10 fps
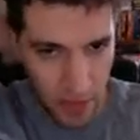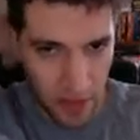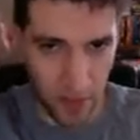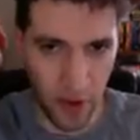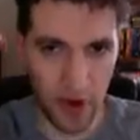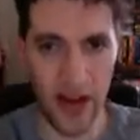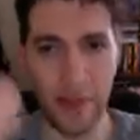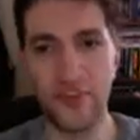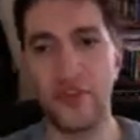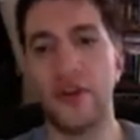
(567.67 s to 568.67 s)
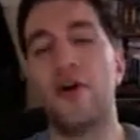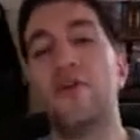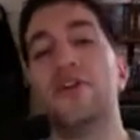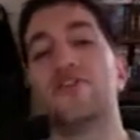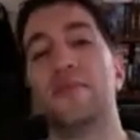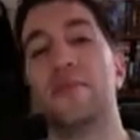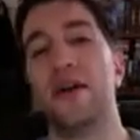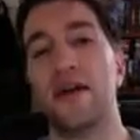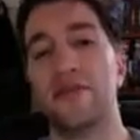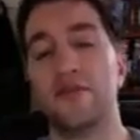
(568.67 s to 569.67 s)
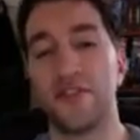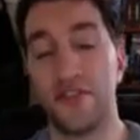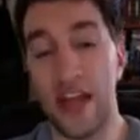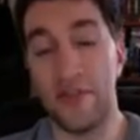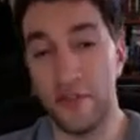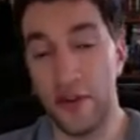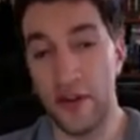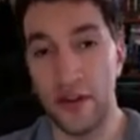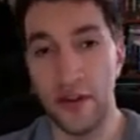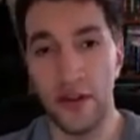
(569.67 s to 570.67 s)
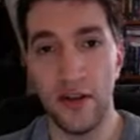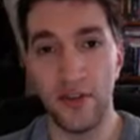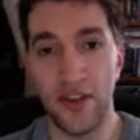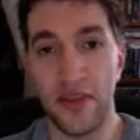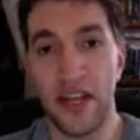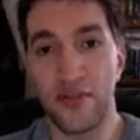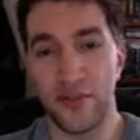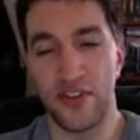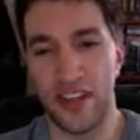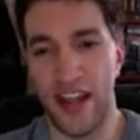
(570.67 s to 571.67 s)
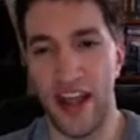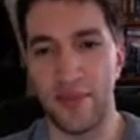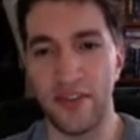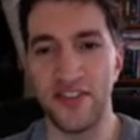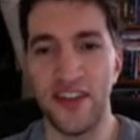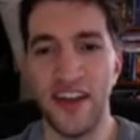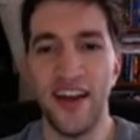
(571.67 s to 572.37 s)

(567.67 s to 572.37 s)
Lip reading: Broken Obsolete Hardys come out after this, thankfully. Something interesting happens.